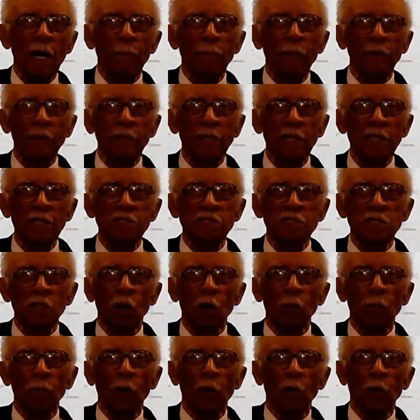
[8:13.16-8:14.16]
Because Japanese
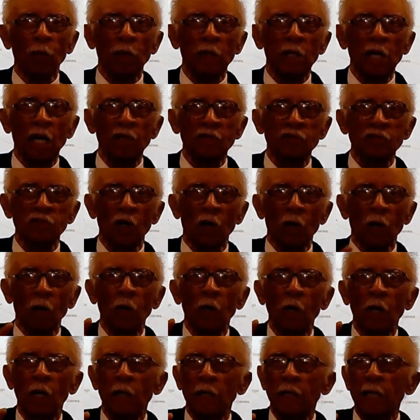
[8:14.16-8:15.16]
no more with that
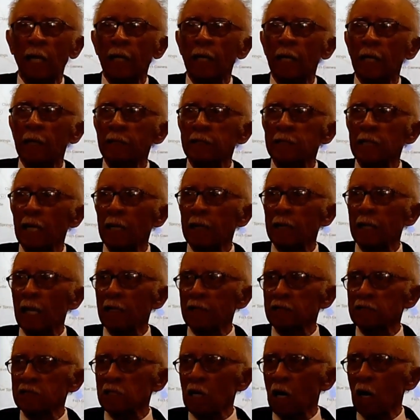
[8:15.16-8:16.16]
circle. They didn't take
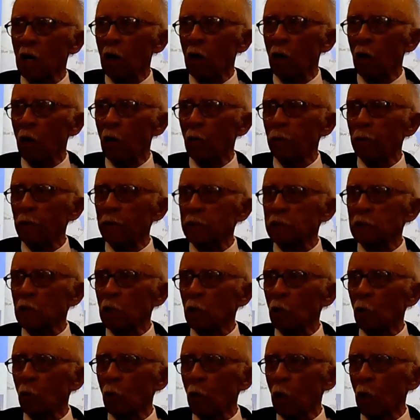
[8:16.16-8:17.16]
that star off
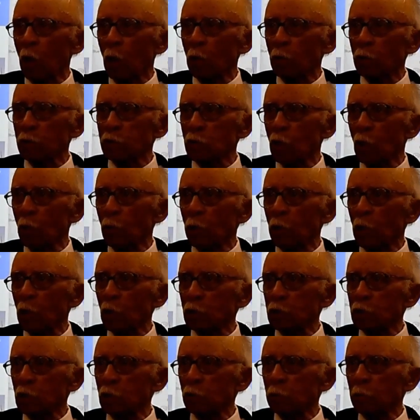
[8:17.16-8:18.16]
until the war was over
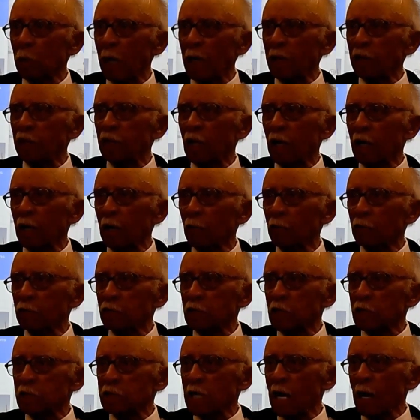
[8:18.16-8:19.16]
because you might think it
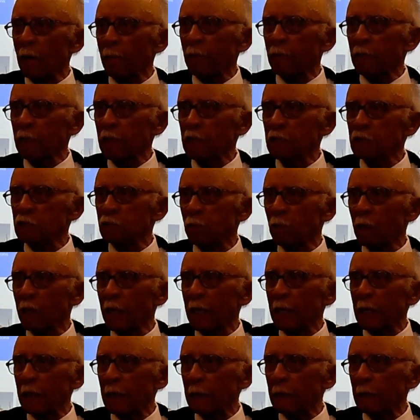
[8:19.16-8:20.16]
was a Japanese
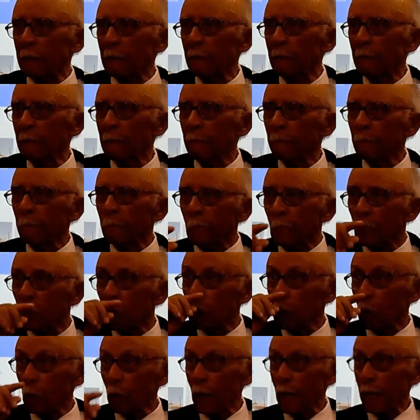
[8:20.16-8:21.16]
plane.
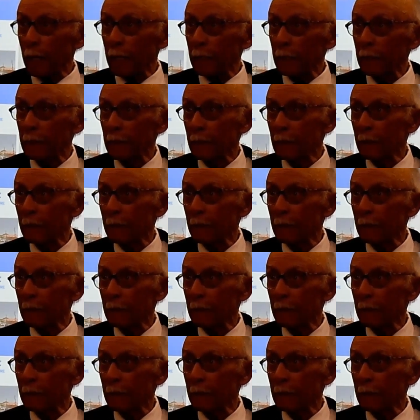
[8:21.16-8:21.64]
Correct?